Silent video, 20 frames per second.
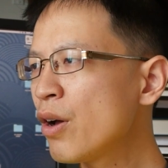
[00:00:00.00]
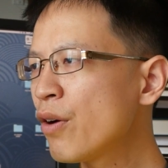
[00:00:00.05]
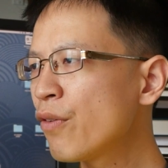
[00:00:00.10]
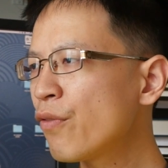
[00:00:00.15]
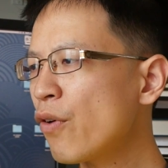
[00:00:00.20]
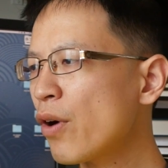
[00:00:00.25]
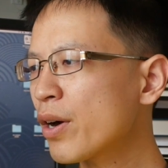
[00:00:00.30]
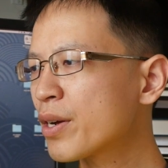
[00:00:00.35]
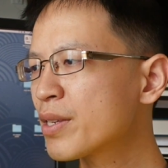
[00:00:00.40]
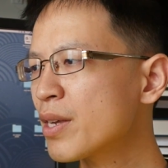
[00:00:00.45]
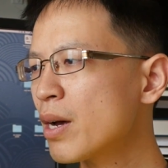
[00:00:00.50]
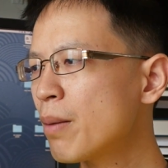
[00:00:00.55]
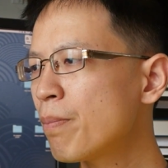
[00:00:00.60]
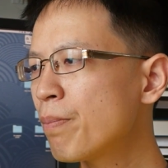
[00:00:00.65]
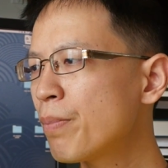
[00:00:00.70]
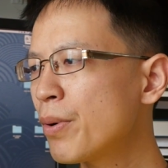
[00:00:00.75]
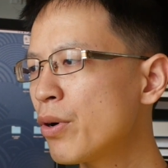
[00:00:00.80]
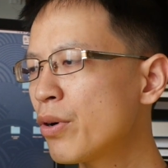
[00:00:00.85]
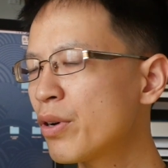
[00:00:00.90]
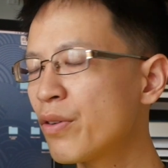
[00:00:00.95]
For
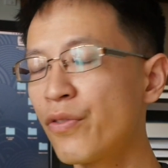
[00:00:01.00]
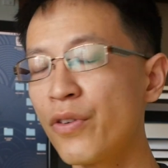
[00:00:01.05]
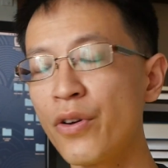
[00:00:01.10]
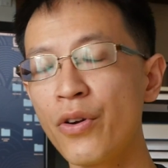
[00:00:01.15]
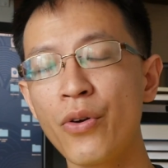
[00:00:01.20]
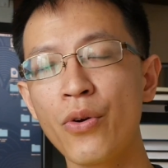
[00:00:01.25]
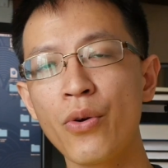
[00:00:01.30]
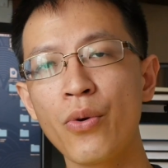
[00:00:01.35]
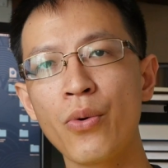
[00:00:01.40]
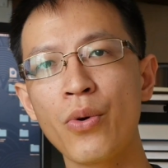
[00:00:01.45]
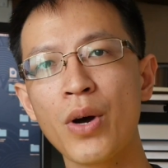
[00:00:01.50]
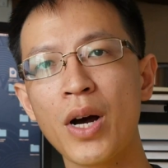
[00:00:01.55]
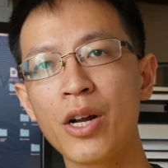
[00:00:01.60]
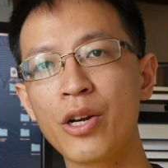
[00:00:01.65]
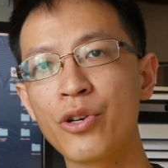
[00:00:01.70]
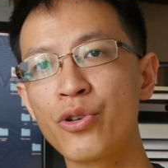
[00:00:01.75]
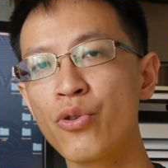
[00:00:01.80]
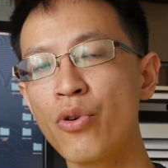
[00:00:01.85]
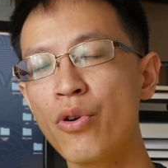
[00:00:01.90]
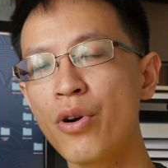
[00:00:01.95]
example, if you are
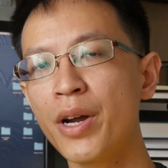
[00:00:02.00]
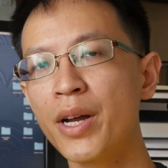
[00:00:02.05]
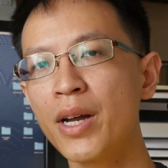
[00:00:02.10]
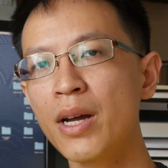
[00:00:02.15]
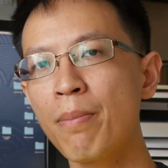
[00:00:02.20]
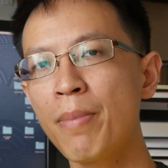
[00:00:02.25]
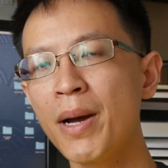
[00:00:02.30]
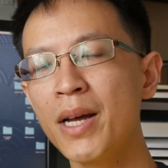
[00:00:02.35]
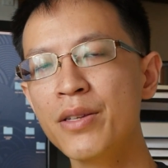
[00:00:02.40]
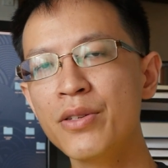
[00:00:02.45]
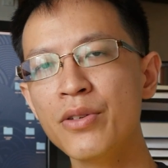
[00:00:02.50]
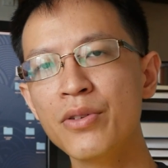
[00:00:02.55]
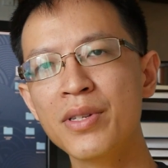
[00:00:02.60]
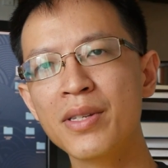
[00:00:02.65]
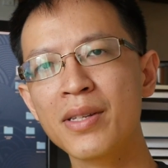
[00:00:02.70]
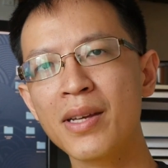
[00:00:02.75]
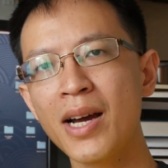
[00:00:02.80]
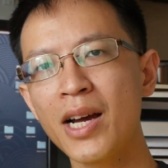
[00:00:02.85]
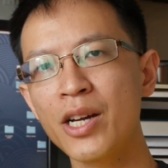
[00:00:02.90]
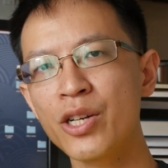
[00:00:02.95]
drawing a pencil
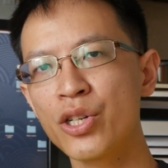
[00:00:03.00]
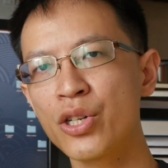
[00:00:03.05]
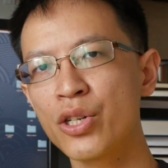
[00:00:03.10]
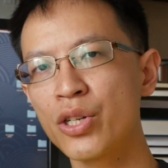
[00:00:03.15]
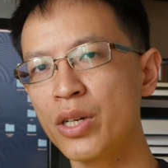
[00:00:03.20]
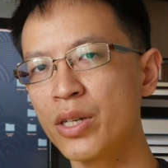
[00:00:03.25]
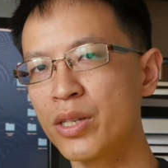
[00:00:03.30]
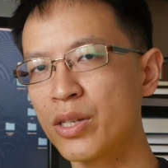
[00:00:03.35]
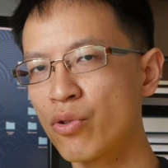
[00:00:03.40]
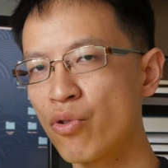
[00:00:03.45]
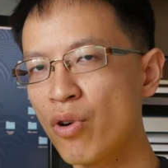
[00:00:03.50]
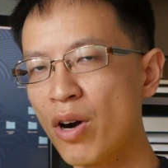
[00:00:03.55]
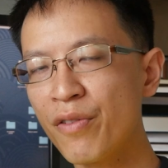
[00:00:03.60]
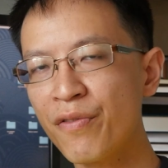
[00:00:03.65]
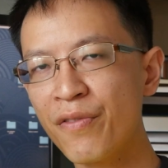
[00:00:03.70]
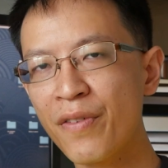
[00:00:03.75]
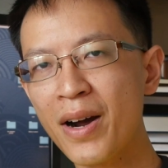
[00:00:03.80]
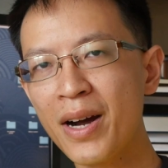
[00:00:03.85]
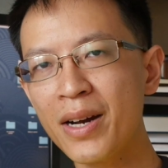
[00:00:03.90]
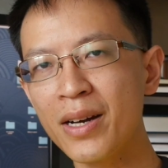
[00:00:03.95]
sketch, it's
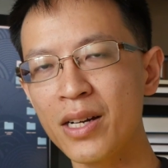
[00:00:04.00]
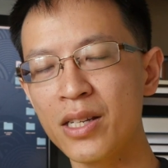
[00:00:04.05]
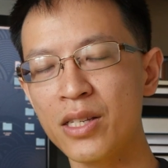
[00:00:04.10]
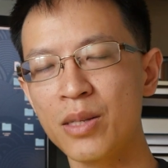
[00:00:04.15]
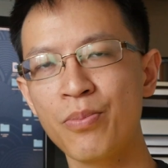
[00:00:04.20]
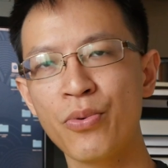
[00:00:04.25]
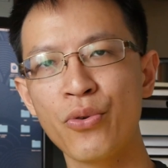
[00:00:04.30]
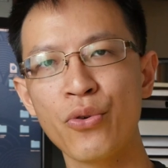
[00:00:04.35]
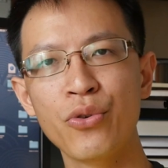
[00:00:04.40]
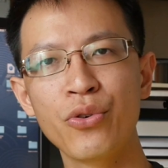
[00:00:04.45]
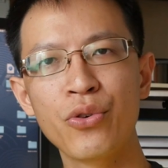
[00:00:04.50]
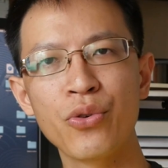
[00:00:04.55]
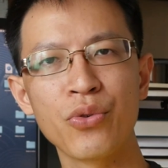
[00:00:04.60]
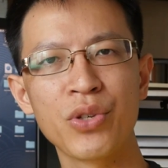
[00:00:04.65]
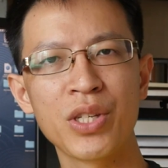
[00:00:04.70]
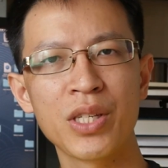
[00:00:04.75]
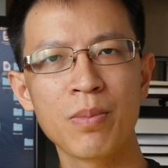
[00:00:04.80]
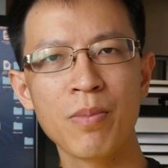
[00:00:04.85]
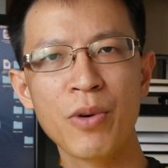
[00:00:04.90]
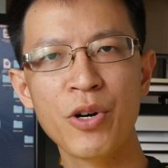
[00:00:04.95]
graphite, it's prone to
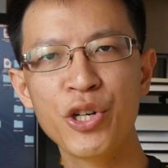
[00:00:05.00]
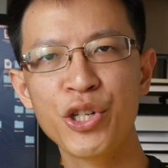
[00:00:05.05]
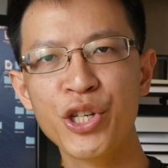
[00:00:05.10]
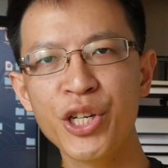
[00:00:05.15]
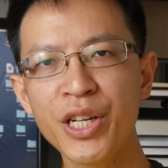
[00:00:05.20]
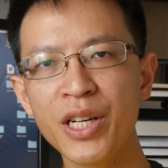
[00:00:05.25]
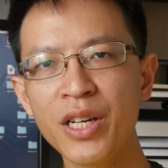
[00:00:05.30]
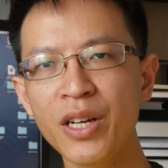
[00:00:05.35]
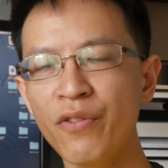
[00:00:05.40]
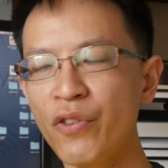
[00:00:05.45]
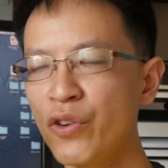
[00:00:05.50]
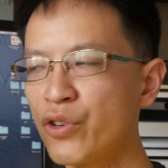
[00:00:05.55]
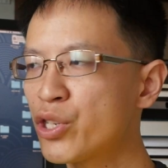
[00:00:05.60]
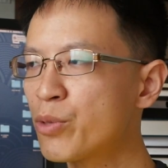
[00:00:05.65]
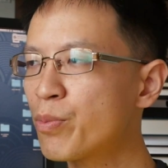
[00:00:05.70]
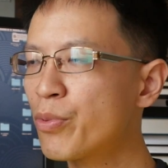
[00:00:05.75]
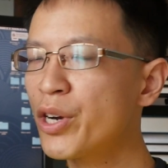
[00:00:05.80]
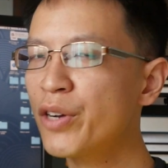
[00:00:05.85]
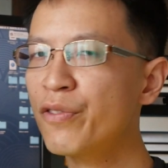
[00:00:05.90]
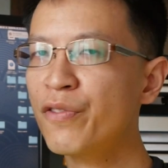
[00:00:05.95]
smudging. If you
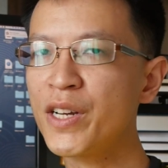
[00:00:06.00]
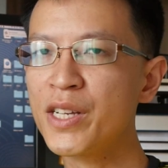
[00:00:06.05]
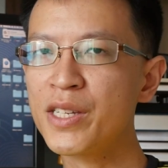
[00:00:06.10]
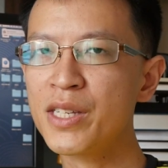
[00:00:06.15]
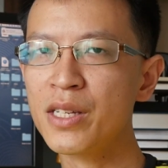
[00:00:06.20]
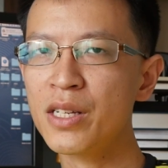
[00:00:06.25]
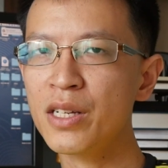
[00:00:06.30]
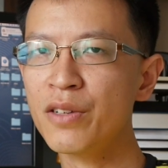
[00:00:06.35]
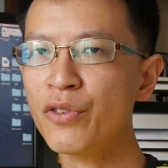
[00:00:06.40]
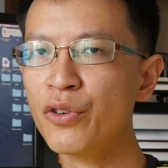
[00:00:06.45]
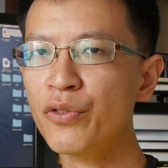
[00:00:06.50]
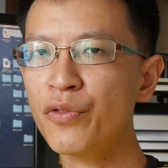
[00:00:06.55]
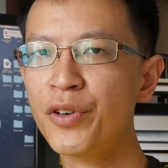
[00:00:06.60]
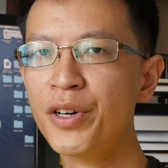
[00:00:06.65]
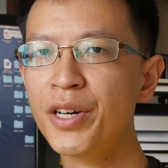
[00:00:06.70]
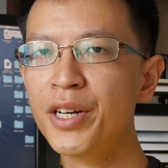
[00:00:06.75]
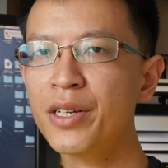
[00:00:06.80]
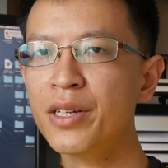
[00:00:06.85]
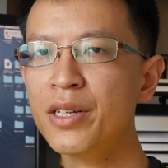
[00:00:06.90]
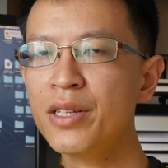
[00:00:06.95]
spray fixative
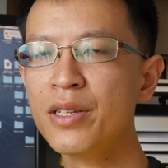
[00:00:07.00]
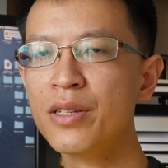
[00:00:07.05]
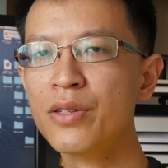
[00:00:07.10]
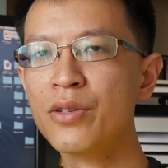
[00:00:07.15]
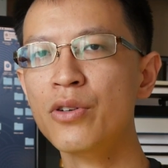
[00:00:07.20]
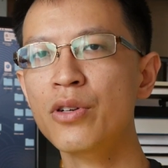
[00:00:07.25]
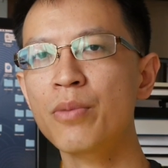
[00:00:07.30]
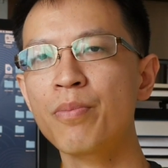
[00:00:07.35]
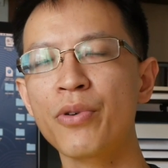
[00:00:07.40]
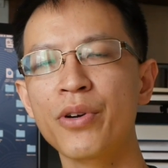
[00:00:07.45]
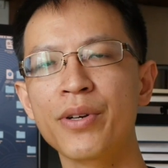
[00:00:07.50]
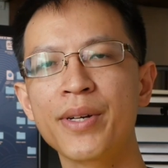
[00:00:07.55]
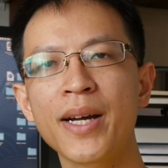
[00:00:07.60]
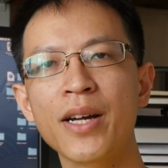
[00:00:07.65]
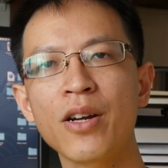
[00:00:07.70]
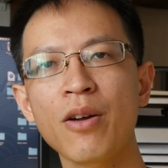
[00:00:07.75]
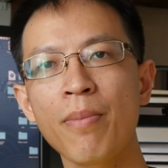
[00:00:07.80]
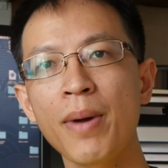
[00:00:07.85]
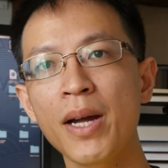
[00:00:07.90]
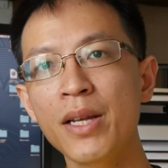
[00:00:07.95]
over it, this is going to protect
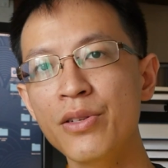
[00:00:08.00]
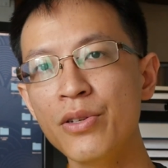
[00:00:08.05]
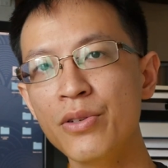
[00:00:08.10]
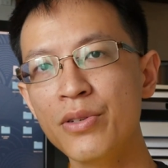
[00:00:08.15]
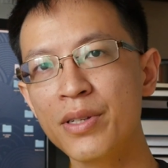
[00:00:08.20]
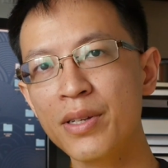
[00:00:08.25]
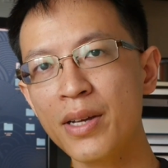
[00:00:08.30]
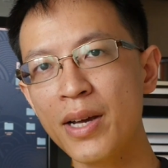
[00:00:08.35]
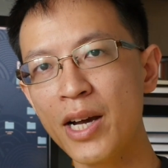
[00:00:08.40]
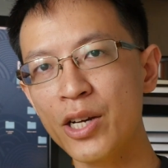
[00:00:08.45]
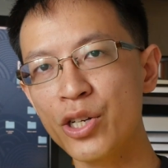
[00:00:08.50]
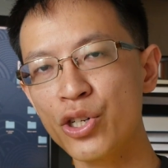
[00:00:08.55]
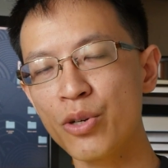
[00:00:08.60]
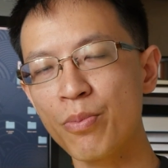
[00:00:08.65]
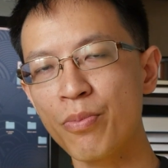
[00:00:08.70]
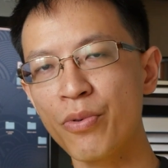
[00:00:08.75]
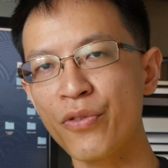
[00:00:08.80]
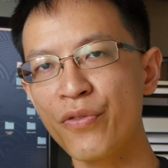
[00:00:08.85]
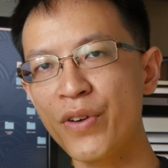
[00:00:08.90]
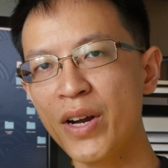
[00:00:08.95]
your pencil sketch to
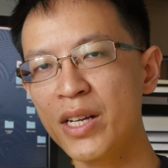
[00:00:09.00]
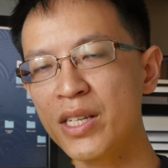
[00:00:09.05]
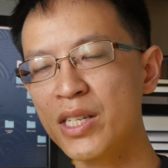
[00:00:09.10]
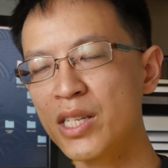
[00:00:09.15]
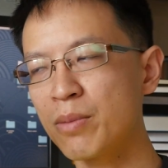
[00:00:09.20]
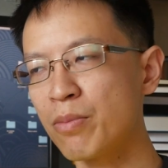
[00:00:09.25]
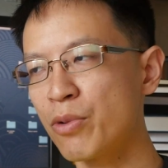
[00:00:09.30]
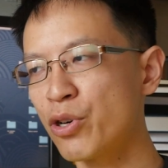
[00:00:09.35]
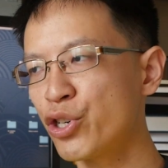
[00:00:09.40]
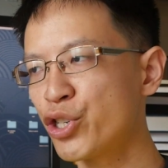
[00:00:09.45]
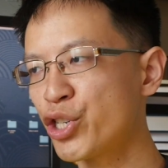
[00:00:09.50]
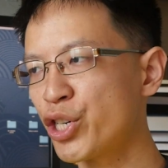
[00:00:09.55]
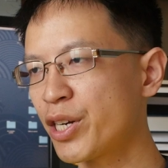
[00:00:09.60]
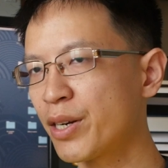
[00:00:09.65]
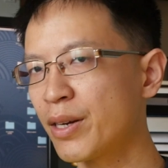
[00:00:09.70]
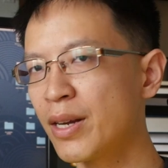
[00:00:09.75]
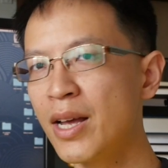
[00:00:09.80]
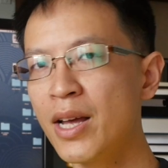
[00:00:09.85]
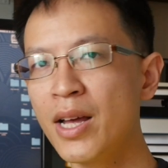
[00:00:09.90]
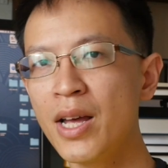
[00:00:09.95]
prevent
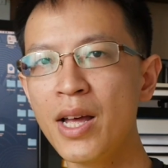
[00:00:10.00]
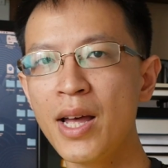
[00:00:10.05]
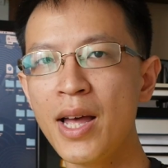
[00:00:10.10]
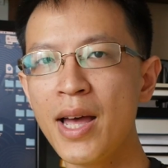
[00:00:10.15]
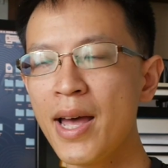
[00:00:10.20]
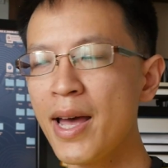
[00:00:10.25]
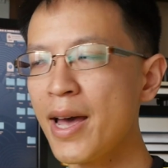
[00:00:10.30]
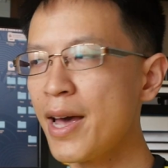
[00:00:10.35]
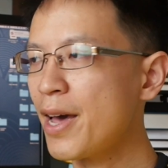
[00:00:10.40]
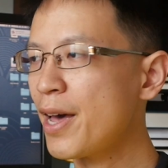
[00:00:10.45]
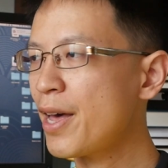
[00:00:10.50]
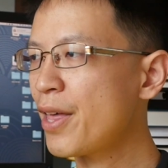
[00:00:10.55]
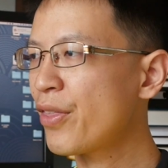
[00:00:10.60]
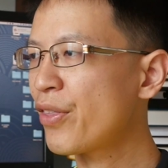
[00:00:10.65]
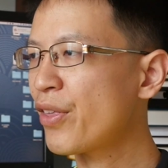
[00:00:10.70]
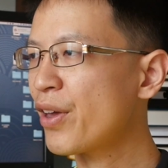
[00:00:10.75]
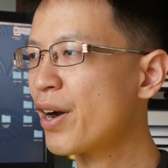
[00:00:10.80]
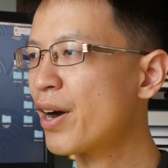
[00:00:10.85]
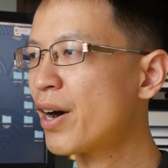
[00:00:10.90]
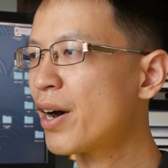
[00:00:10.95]
smudging. And
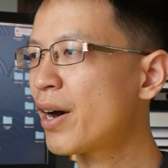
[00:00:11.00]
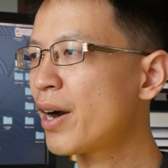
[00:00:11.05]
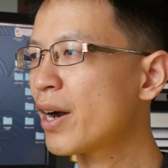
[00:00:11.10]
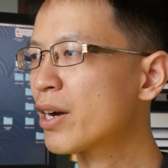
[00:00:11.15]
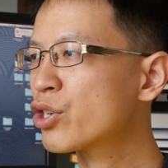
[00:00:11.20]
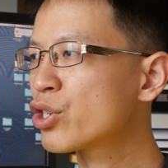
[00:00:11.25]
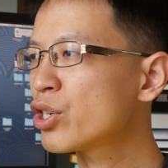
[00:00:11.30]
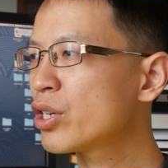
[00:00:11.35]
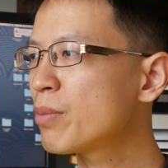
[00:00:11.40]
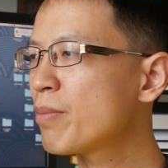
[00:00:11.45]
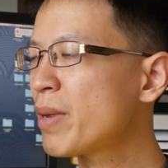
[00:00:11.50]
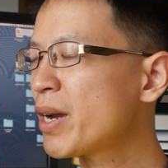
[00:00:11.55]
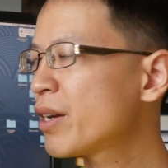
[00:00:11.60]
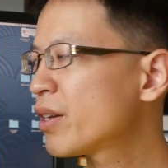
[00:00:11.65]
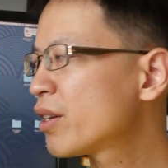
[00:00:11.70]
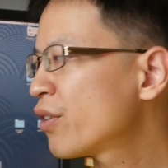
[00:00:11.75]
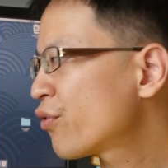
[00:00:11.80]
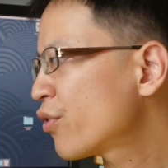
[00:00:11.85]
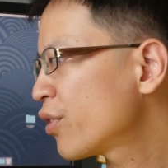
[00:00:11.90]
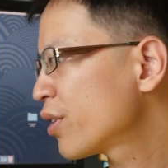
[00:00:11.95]
there are actually many
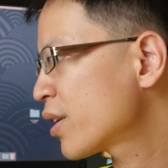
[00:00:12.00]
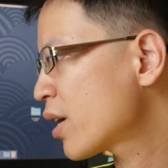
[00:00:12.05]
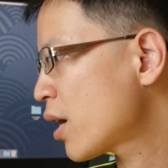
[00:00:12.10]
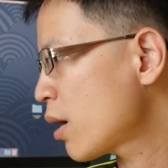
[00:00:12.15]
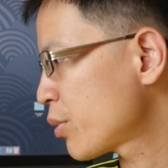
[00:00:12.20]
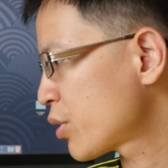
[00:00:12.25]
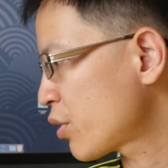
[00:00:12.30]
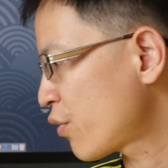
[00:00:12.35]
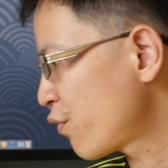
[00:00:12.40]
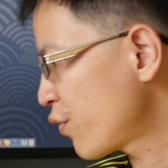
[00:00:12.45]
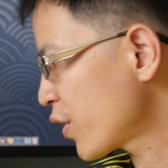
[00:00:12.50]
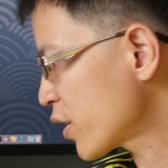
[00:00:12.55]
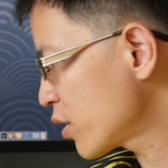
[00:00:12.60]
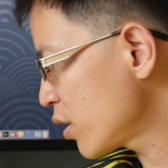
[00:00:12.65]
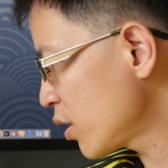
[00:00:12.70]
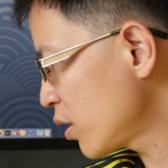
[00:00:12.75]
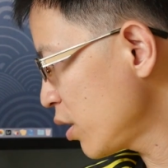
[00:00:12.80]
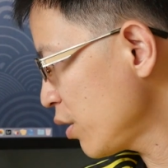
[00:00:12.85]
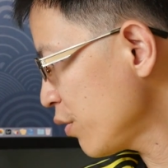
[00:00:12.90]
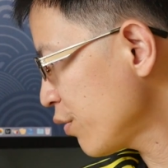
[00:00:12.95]
different types of
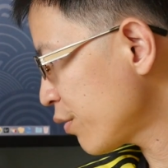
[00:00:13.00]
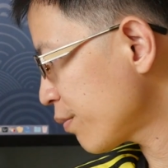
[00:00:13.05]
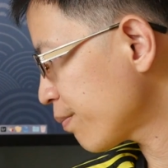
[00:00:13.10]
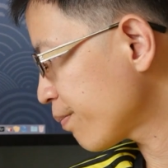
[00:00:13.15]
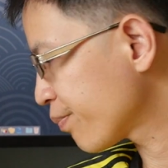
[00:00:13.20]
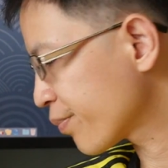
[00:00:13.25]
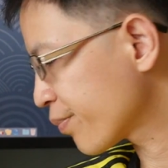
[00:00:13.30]
fixative.